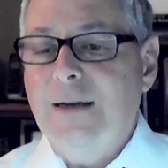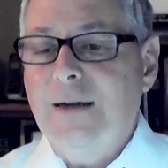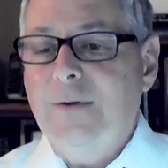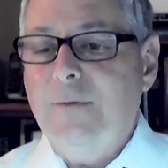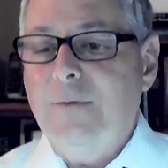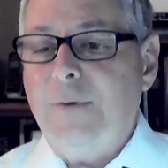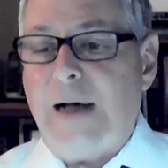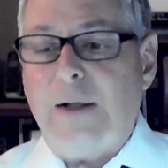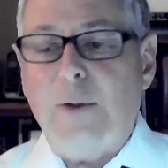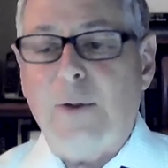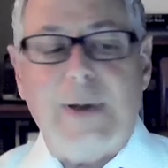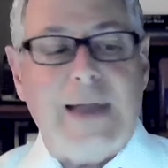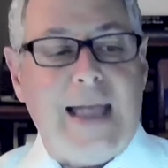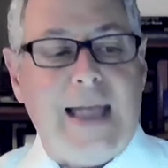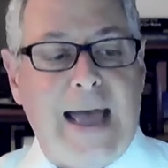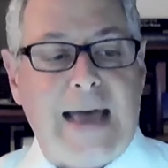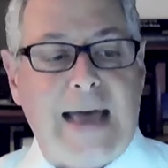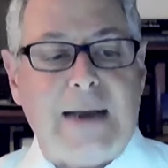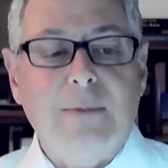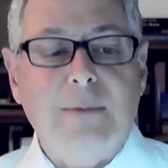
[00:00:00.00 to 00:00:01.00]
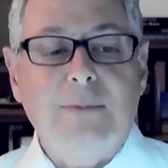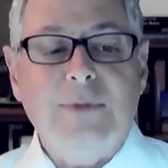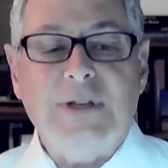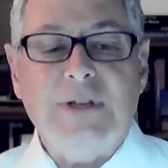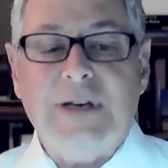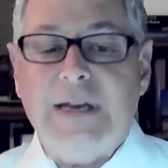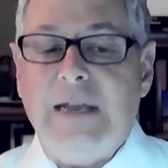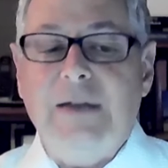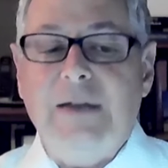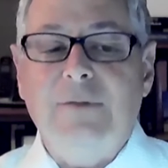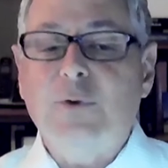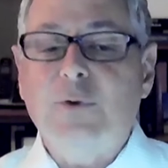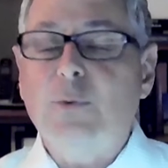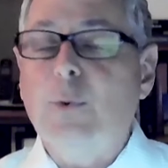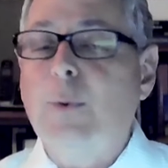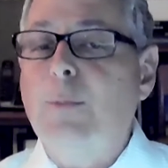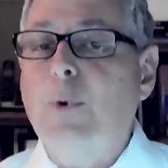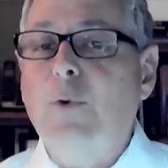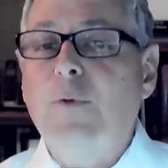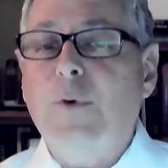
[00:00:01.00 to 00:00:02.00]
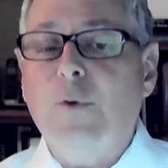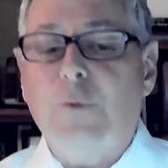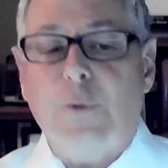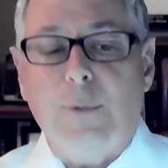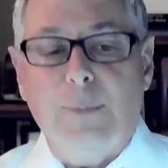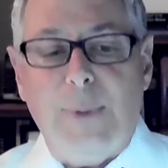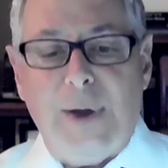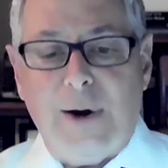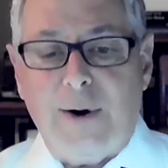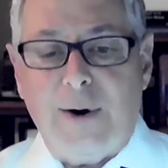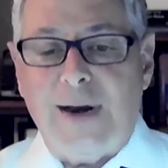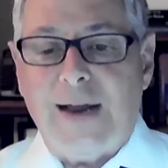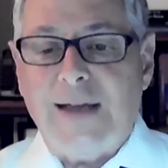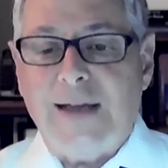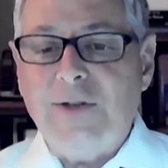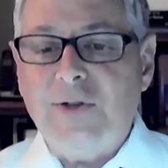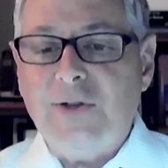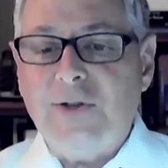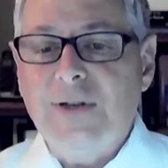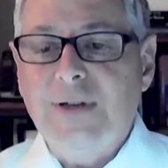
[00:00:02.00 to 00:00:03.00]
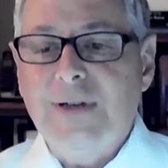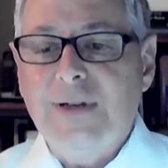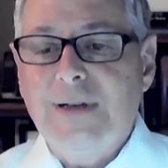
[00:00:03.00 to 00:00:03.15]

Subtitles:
following Adam's and Eve's removal from paradise